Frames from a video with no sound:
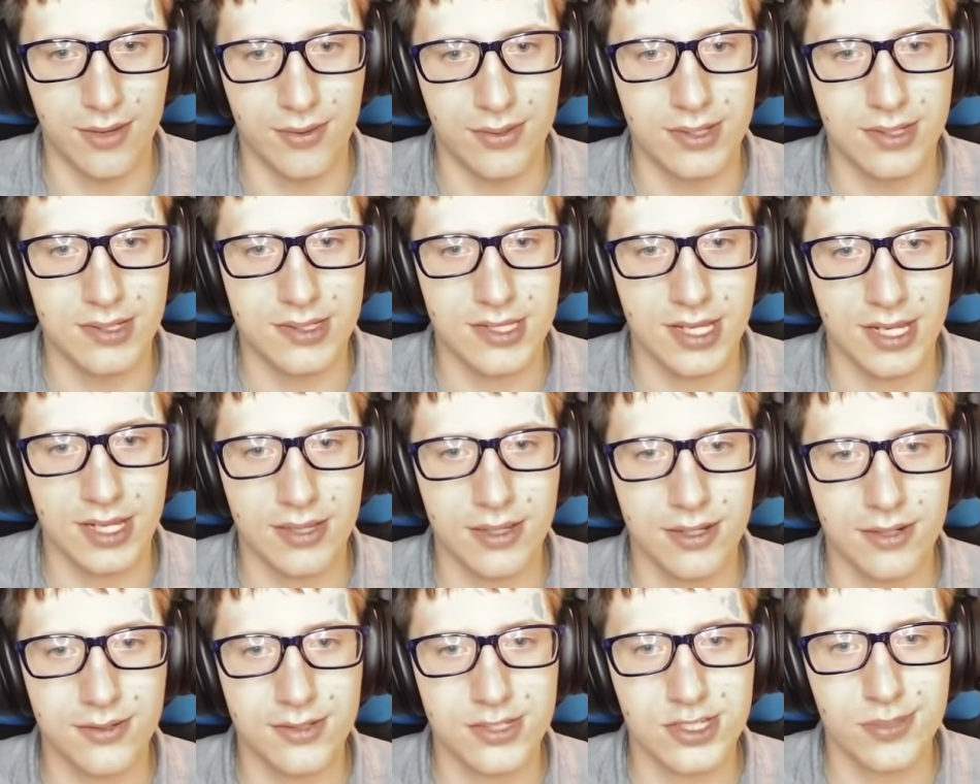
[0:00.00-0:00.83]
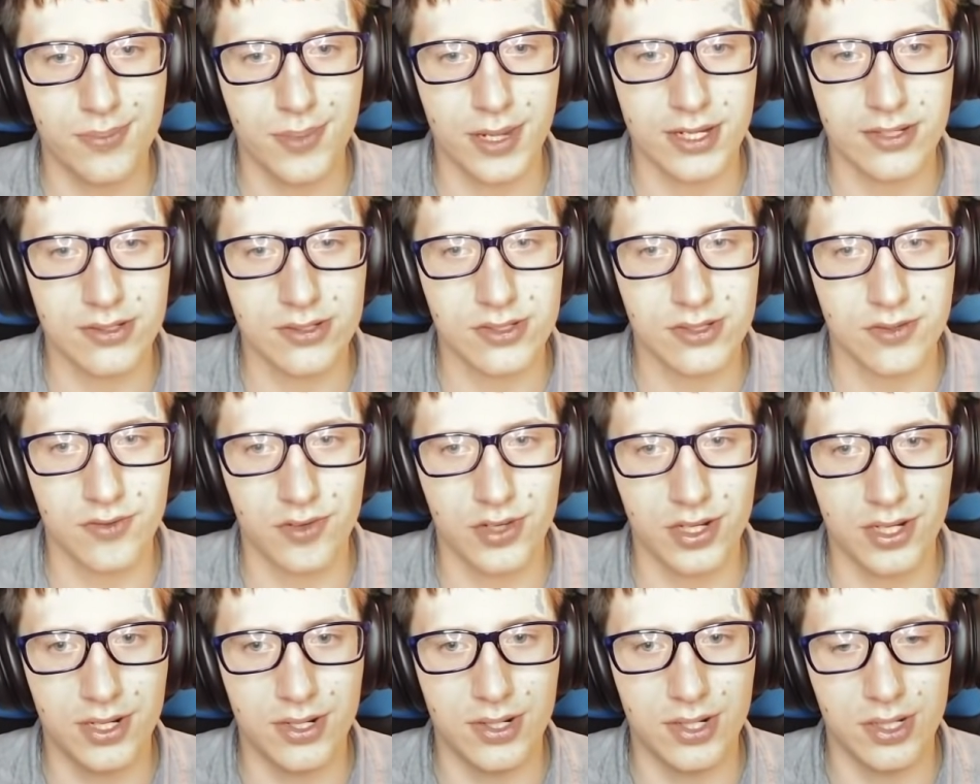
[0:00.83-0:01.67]
and there's like little speckles of
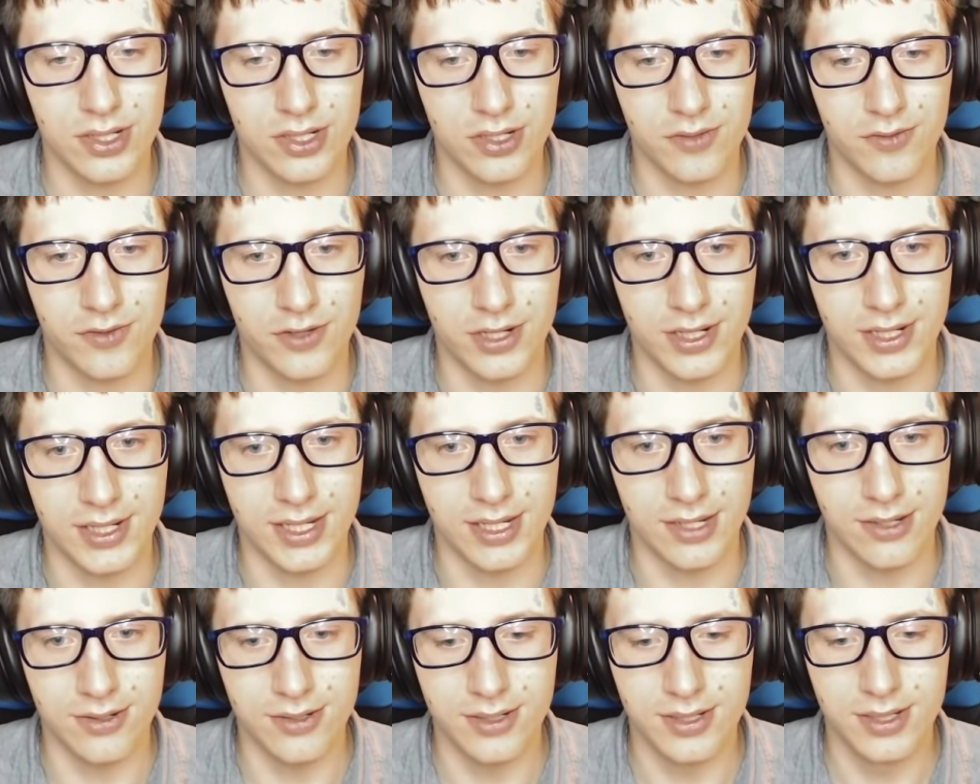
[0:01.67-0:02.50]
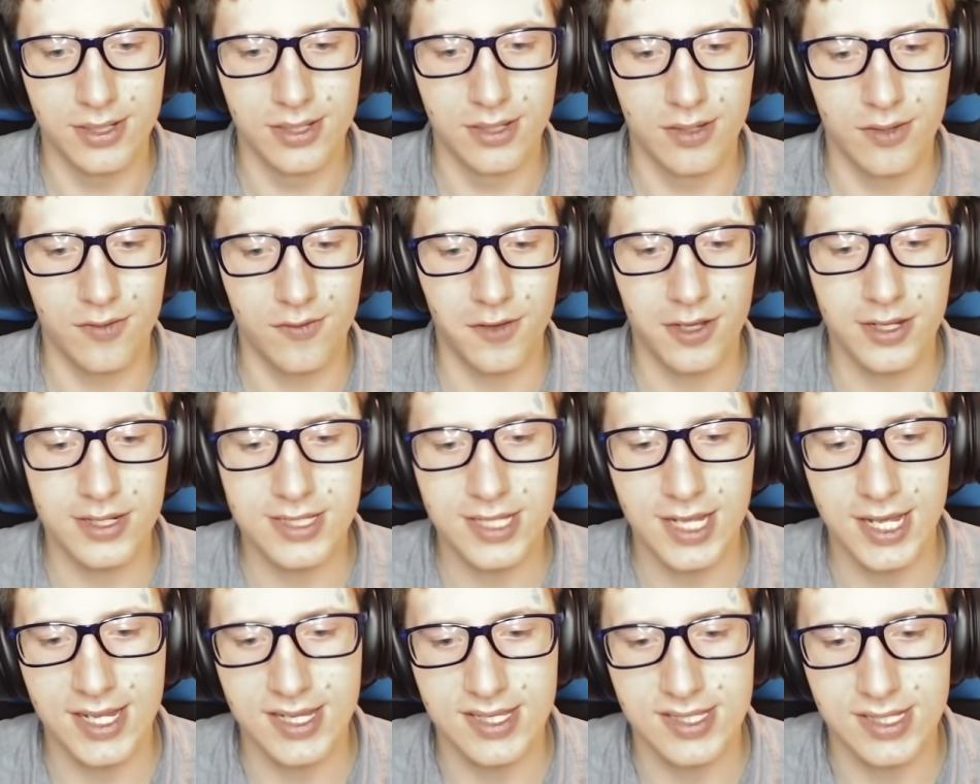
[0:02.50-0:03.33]
water all over it now.
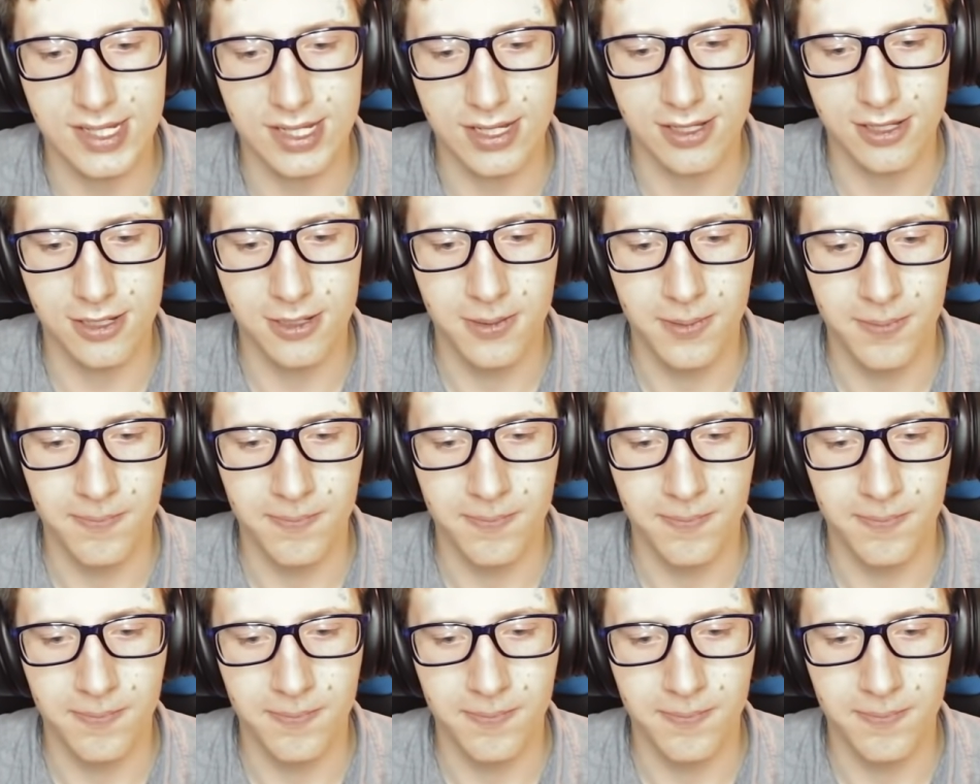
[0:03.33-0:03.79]
Fantastic.